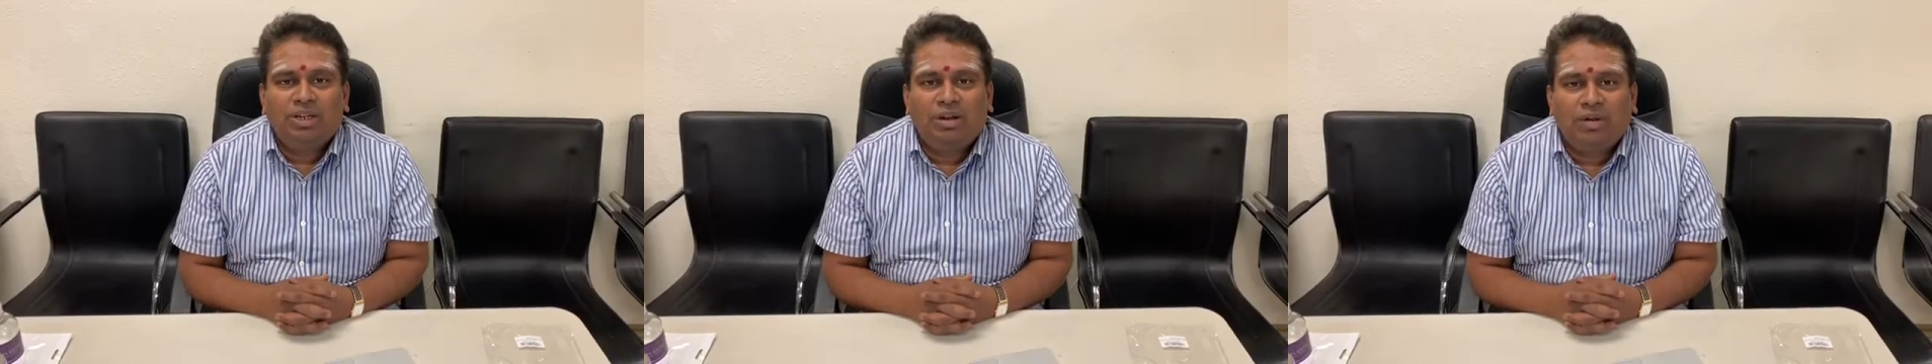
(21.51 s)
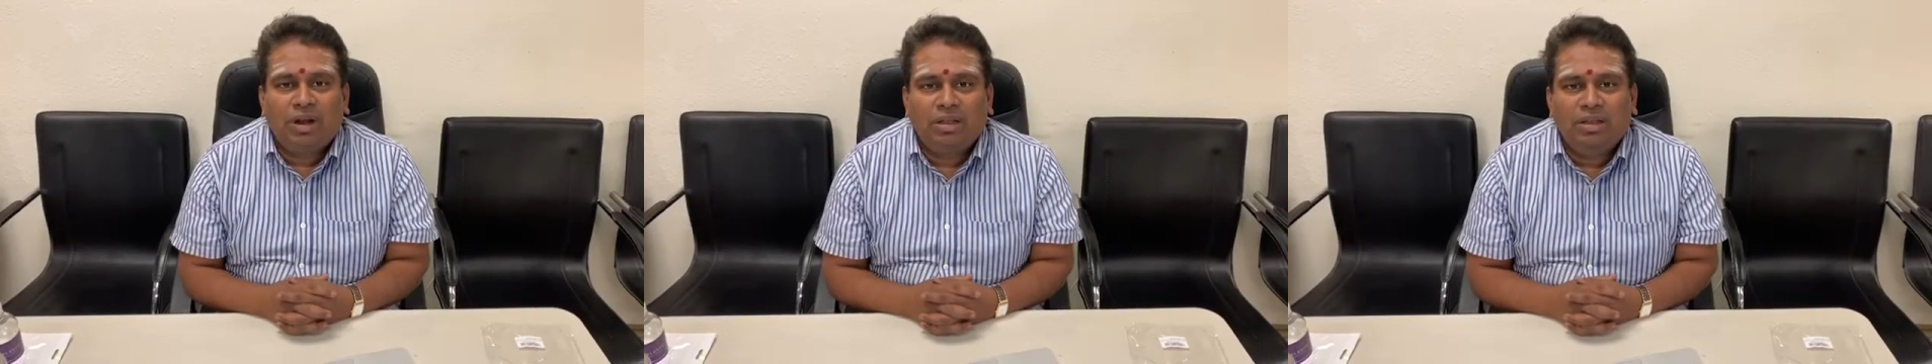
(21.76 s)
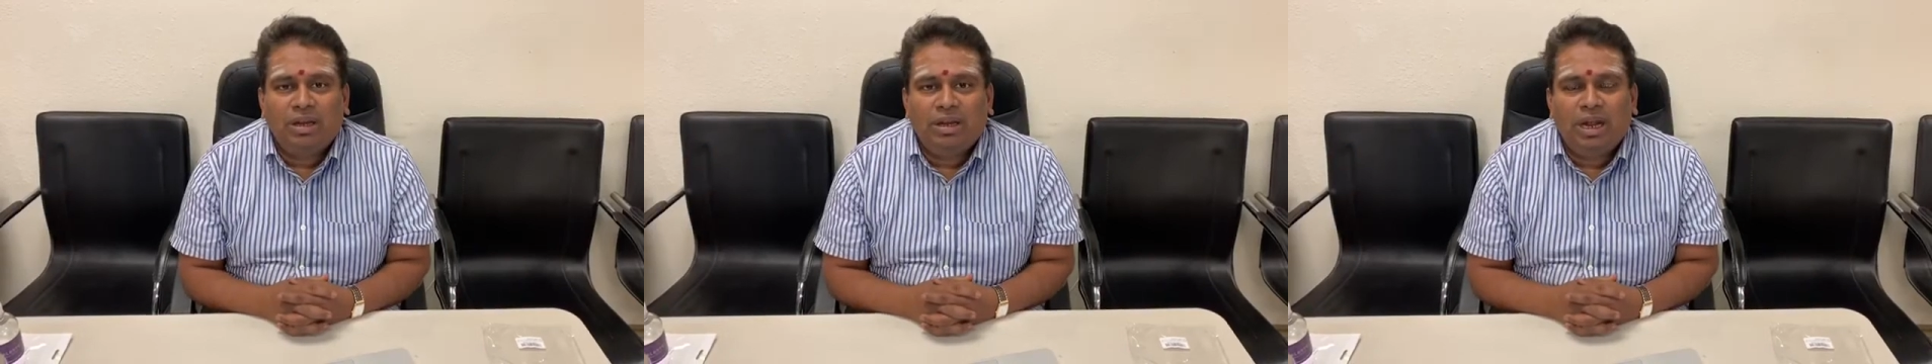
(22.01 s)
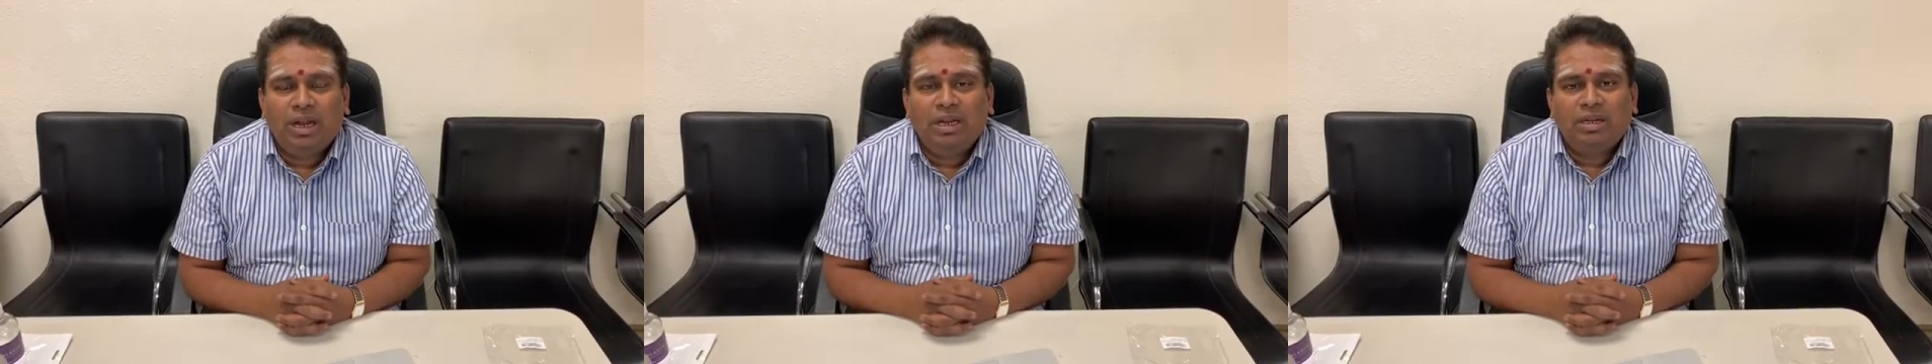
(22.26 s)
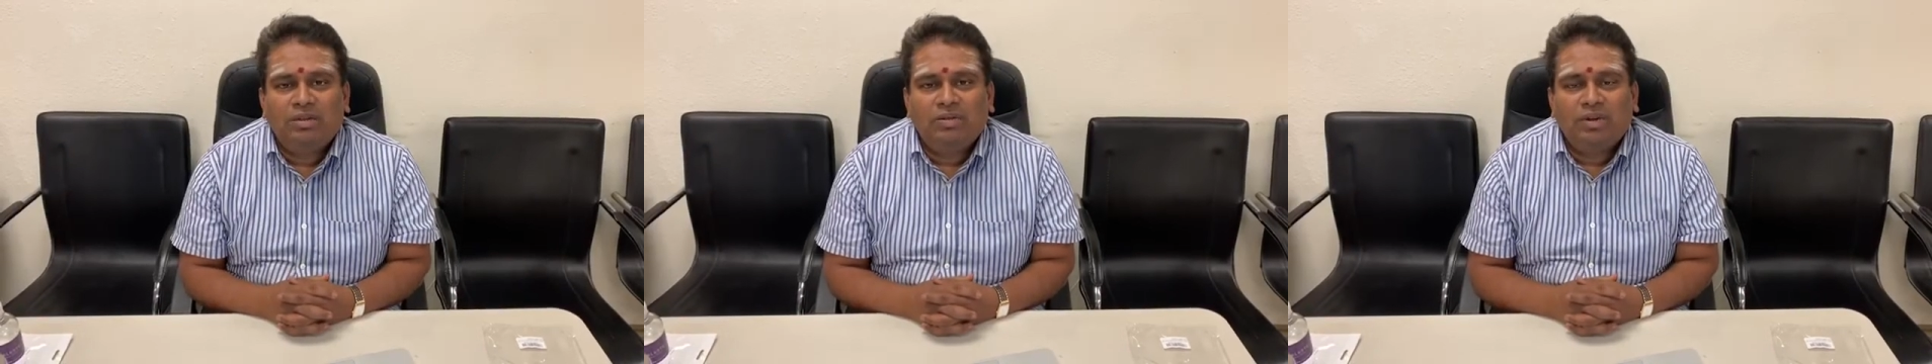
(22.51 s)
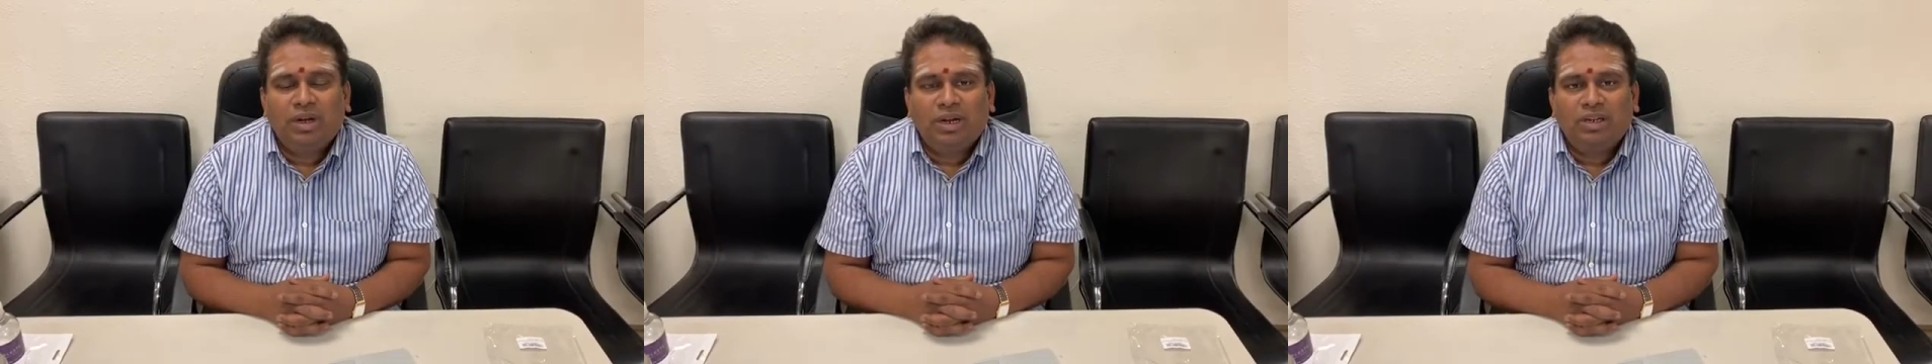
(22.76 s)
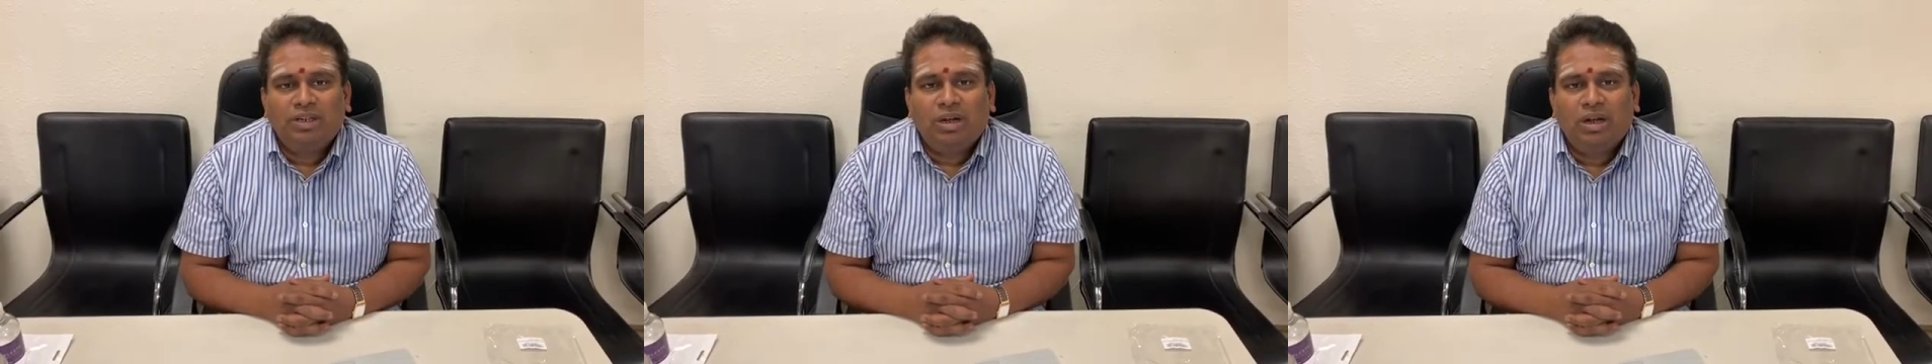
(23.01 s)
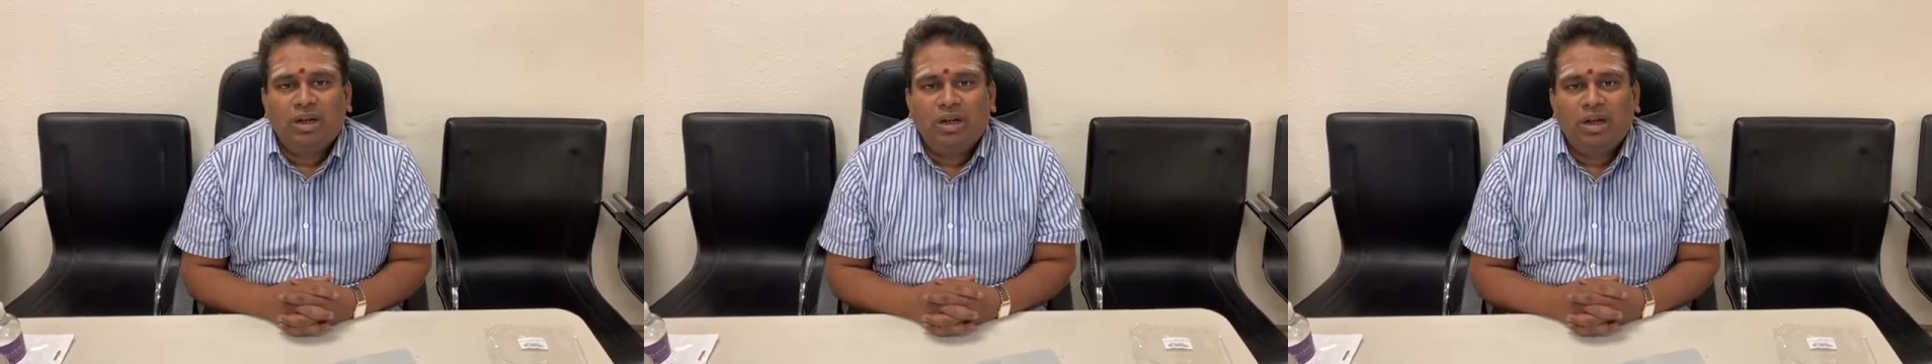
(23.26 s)
Navaratri, nine days of
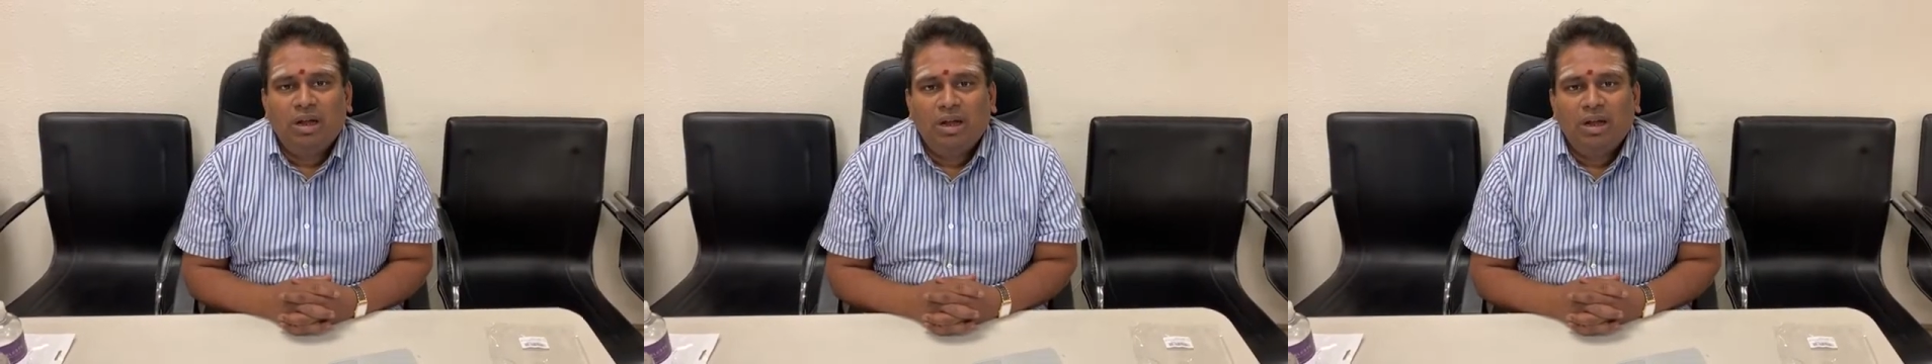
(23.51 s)
Ganesha